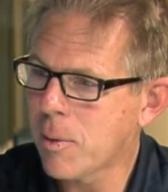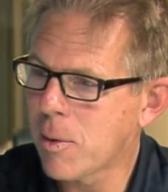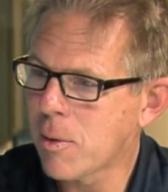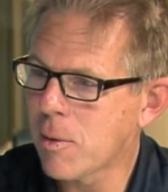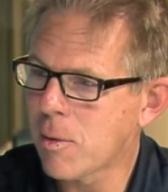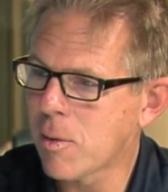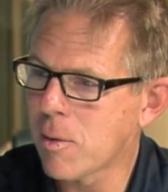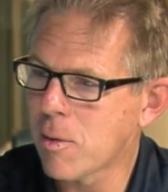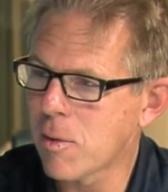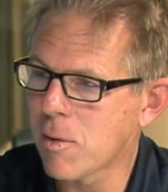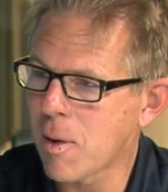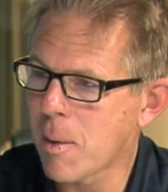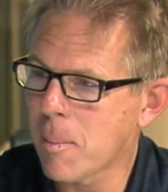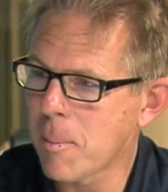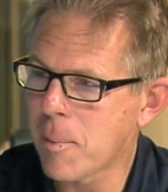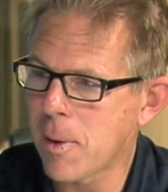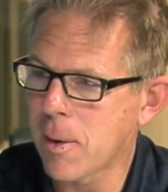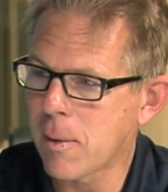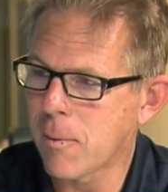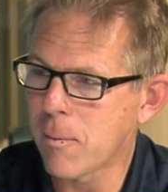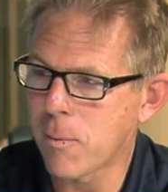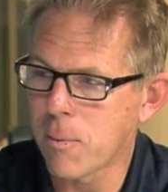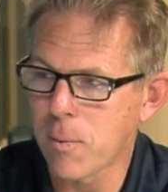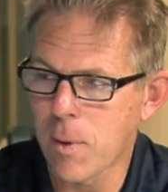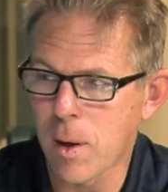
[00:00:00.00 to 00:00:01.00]
This is
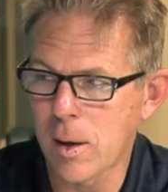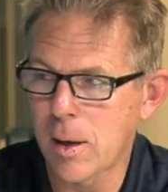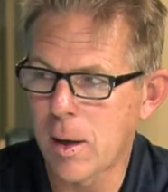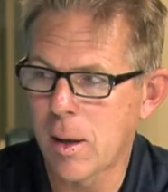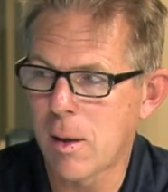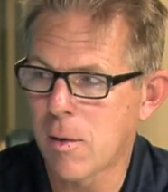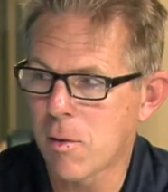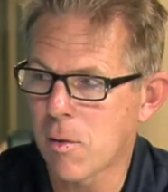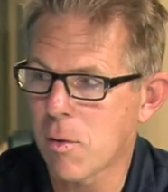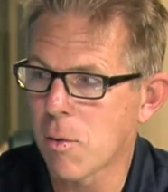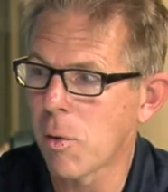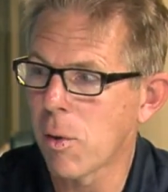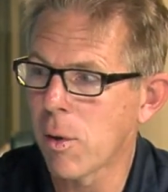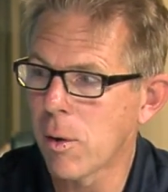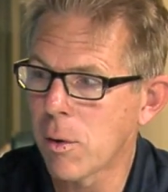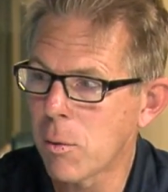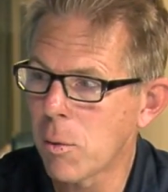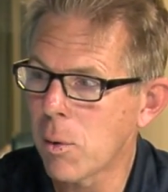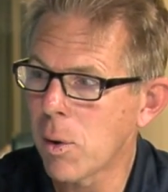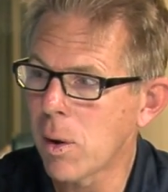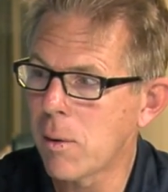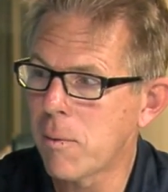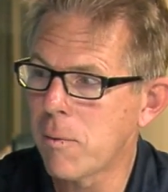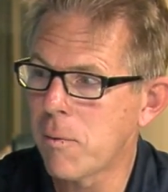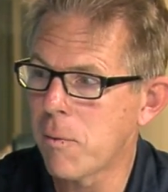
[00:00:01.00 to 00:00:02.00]
something that is
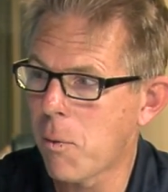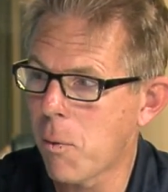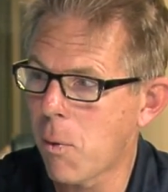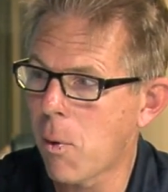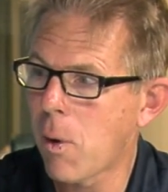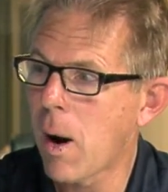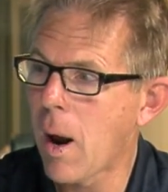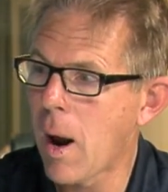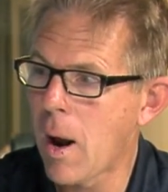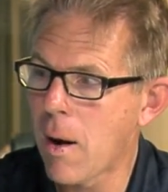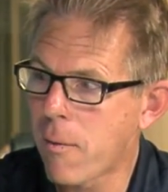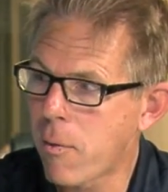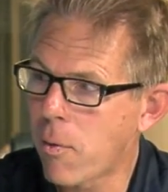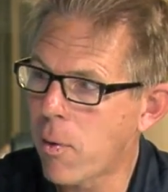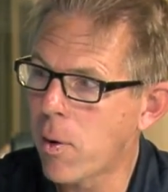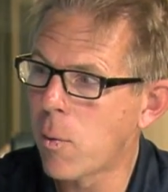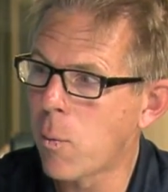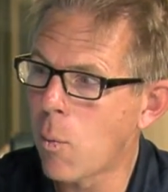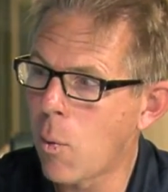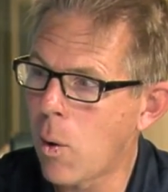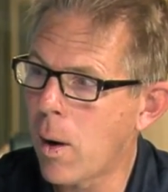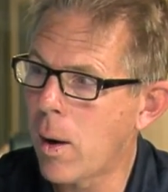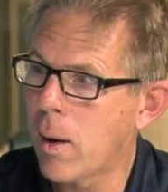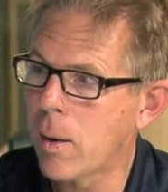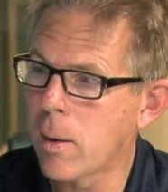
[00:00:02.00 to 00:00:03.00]
literally for
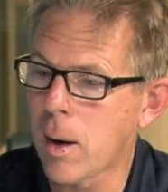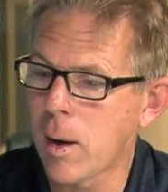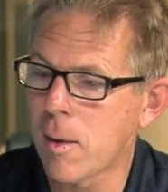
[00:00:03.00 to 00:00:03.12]
everyone.